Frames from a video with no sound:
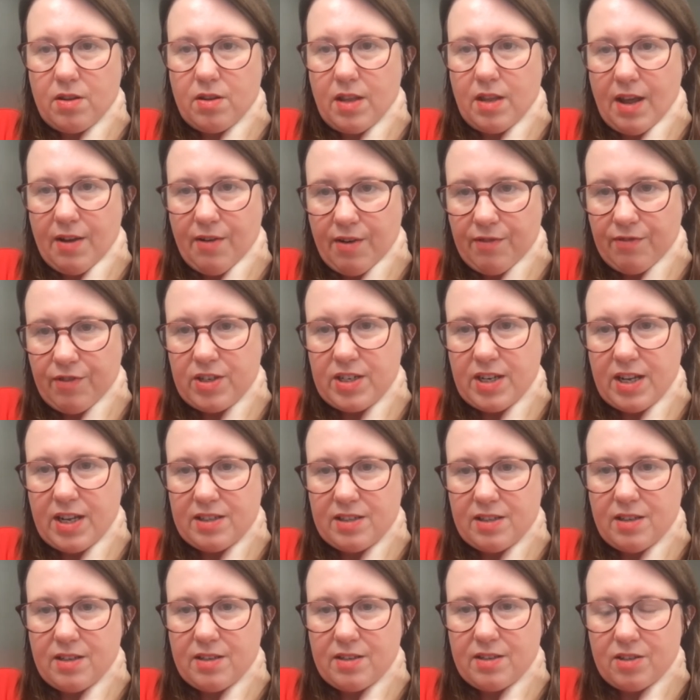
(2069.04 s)
everyday
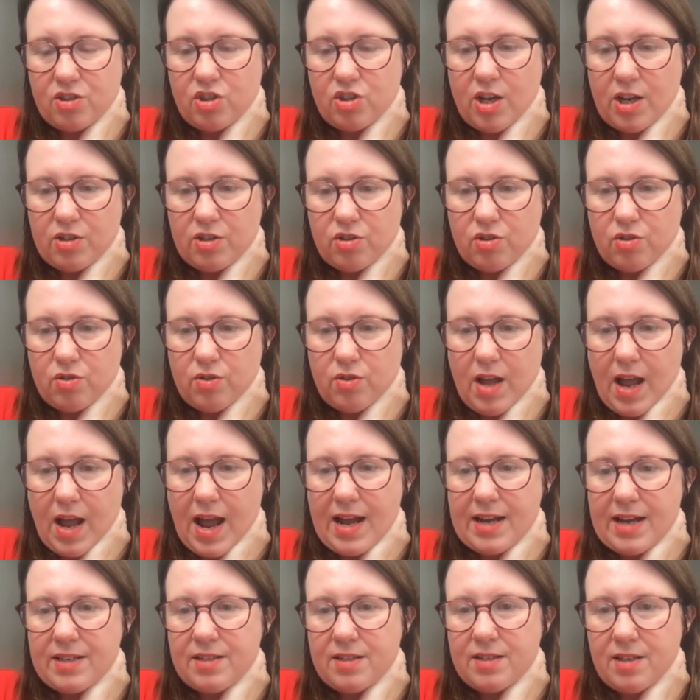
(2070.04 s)
schedule.
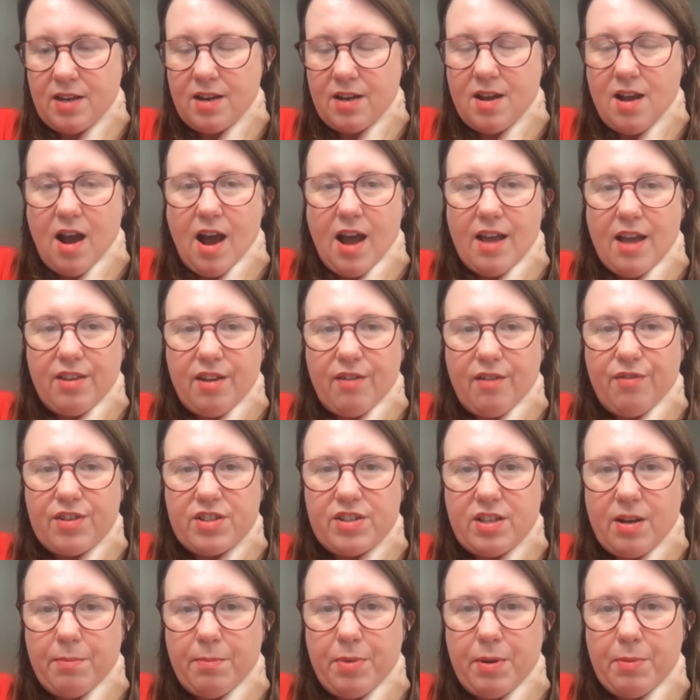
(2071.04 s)
And I think for
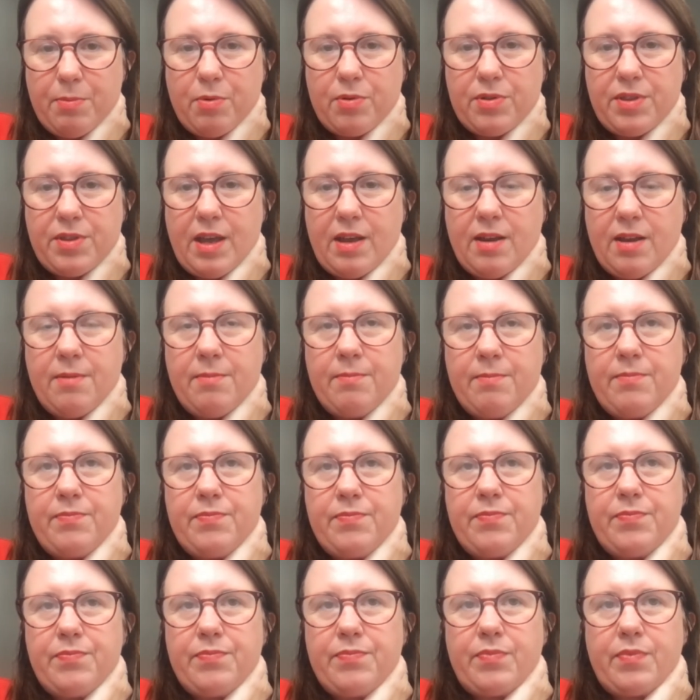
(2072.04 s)
some people, they
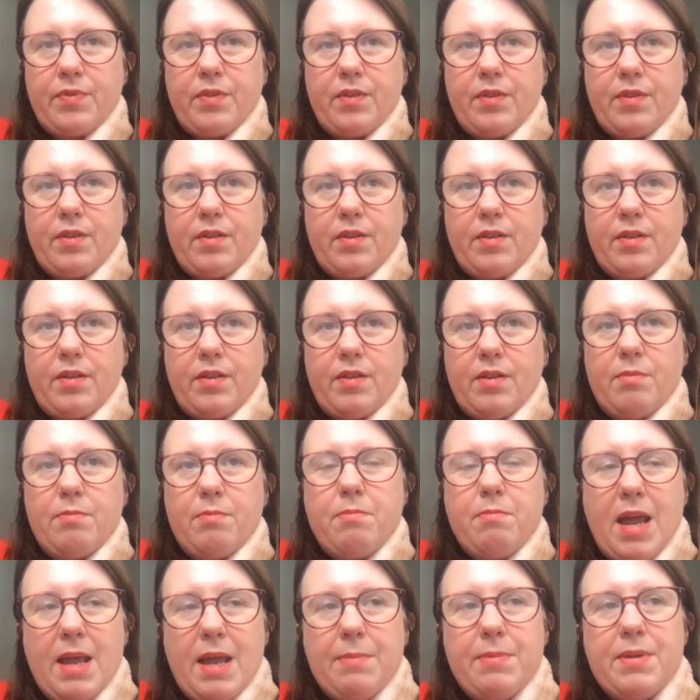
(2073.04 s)

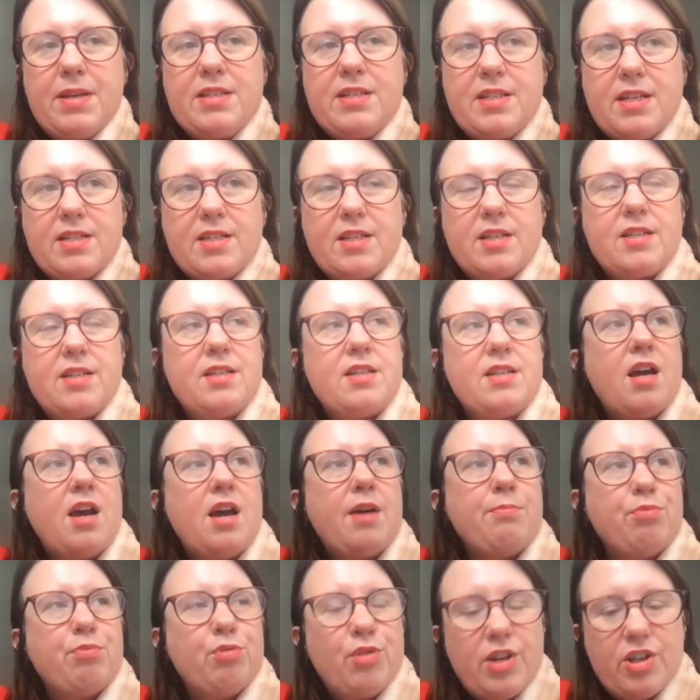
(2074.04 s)
maybe didn't
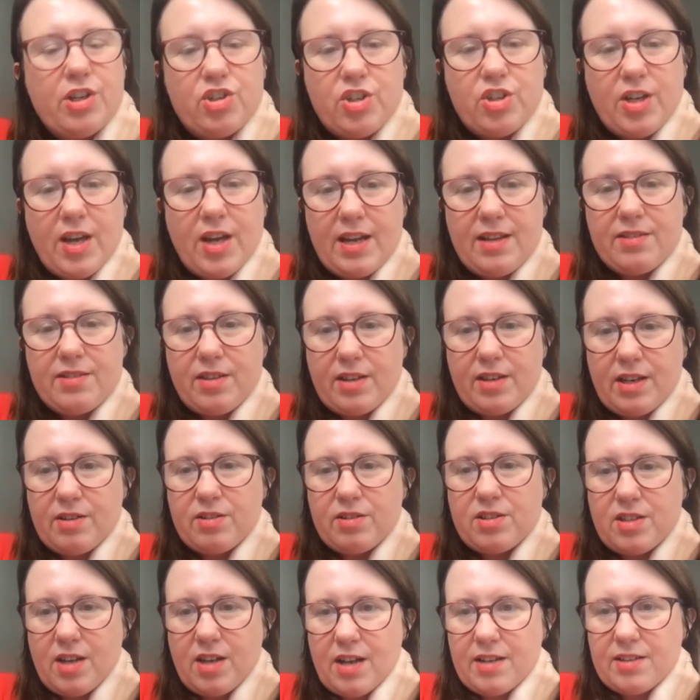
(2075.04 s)
appreciate that
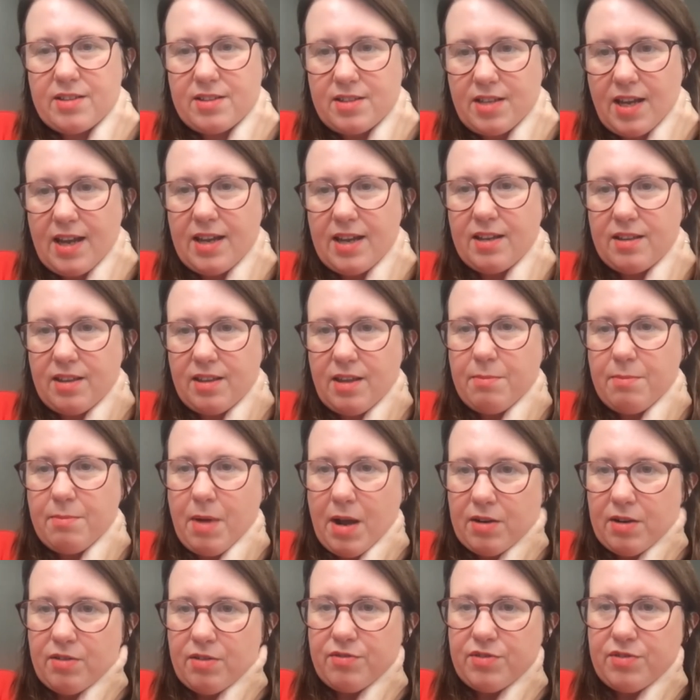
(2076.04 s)
it does take the
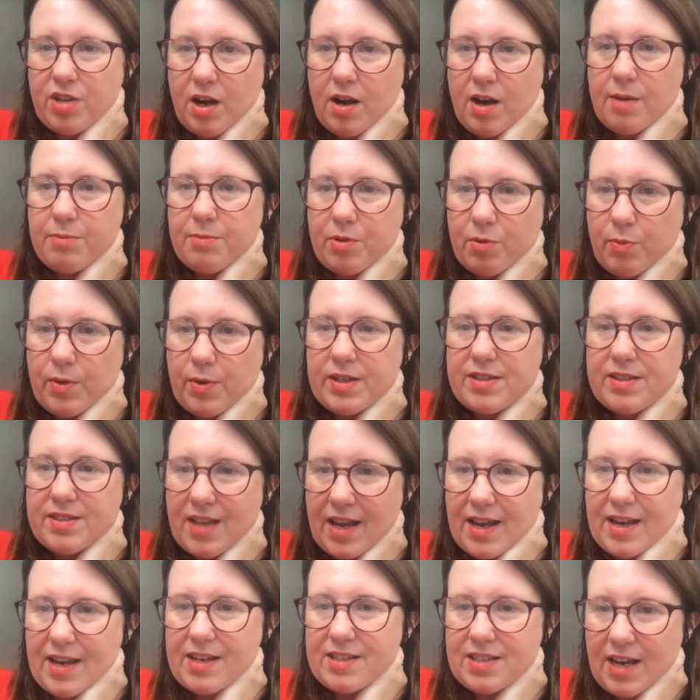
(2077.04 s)
amount of time that we
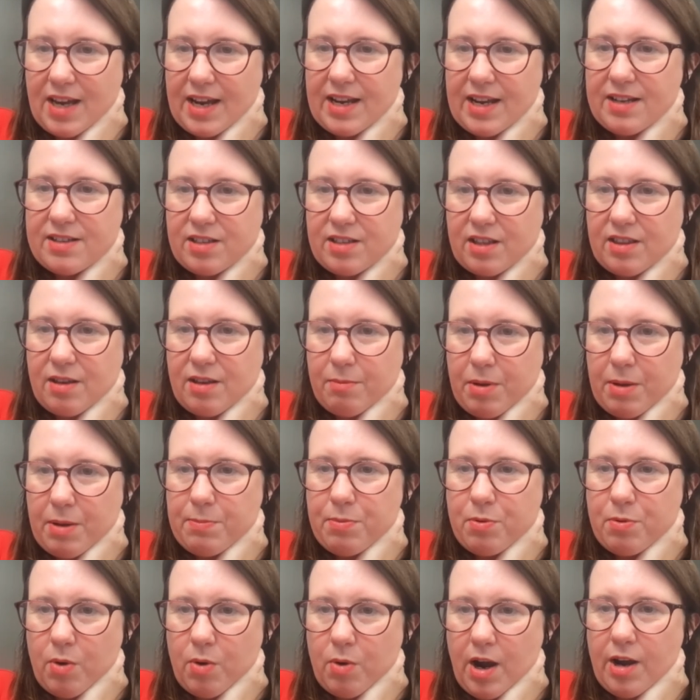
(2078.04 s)
say it takes. I think
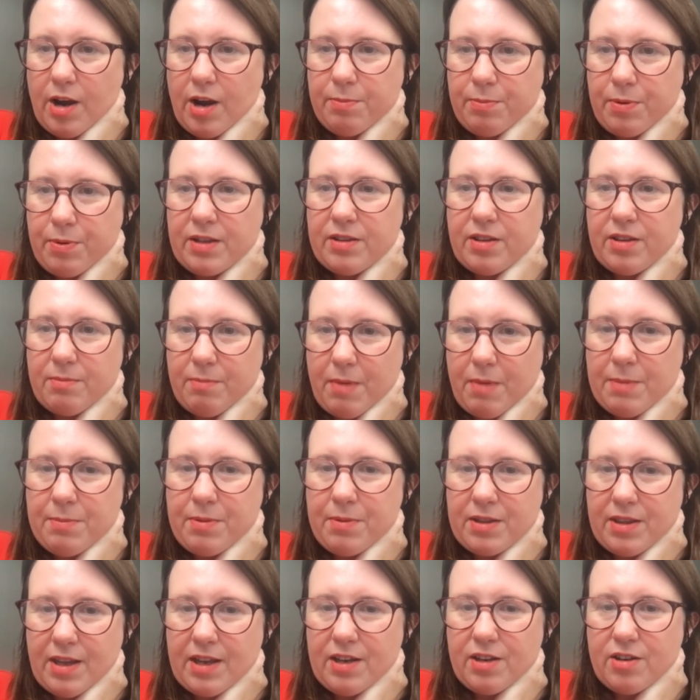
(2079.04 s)
people were hoping that
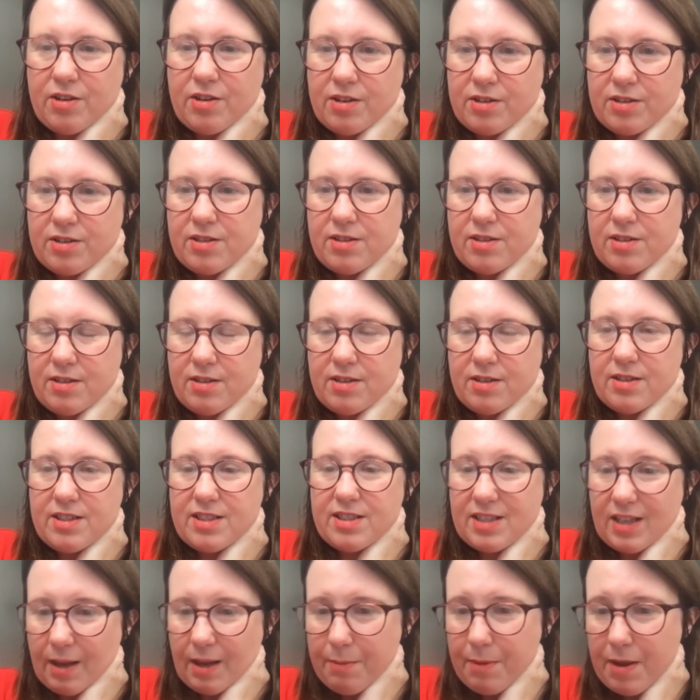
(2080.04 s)
maybe they could
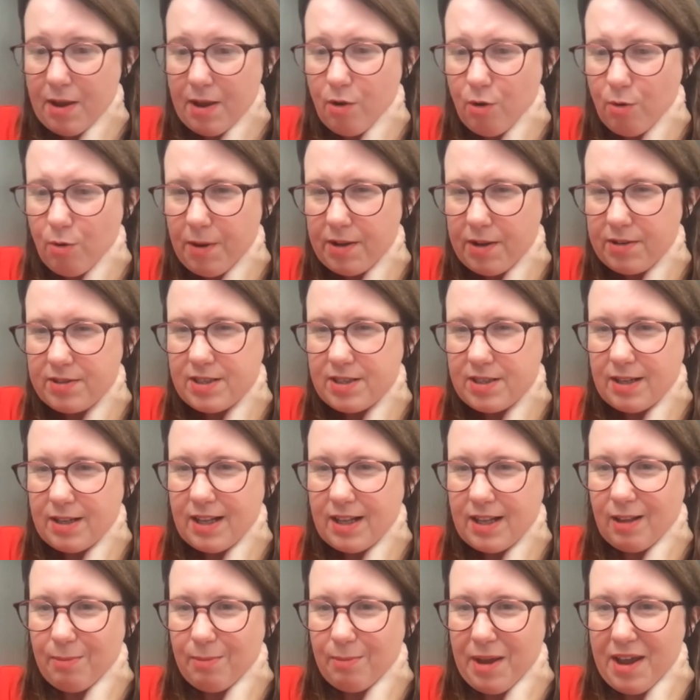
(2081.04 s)
skim it almost a
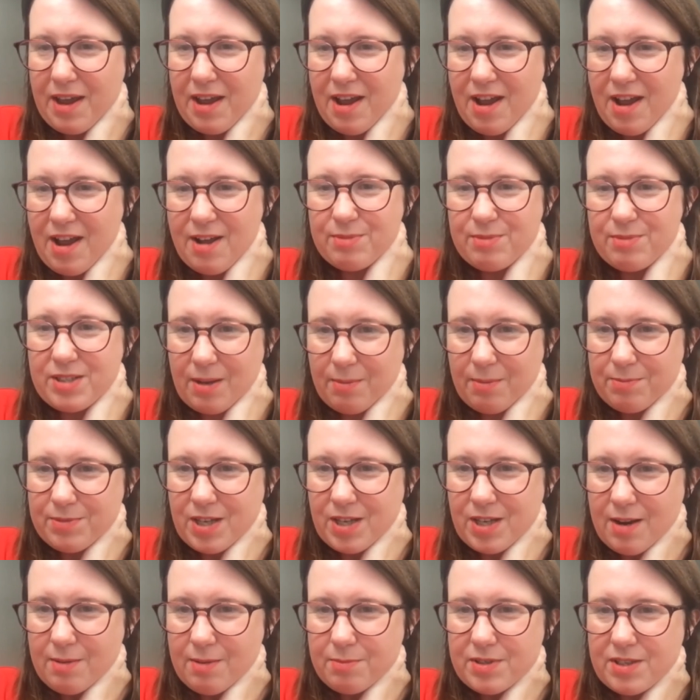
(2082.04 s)
little bit
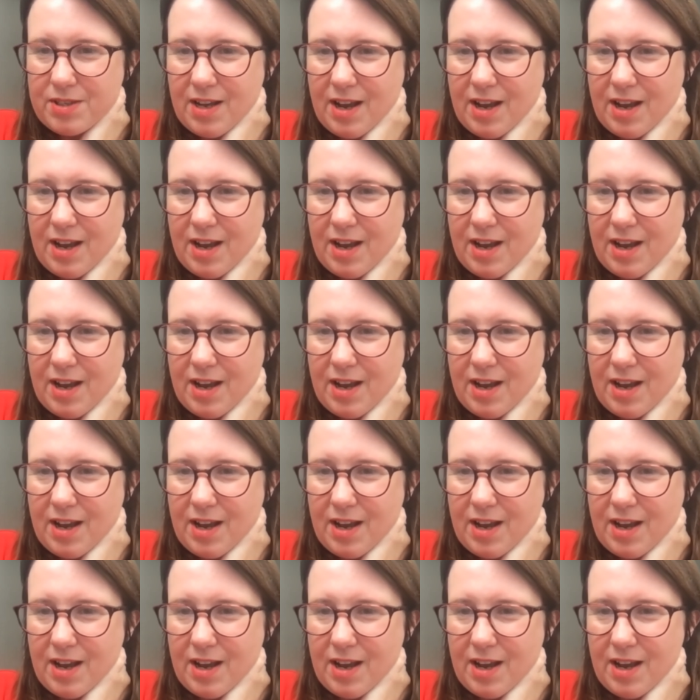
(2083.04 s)
sometimes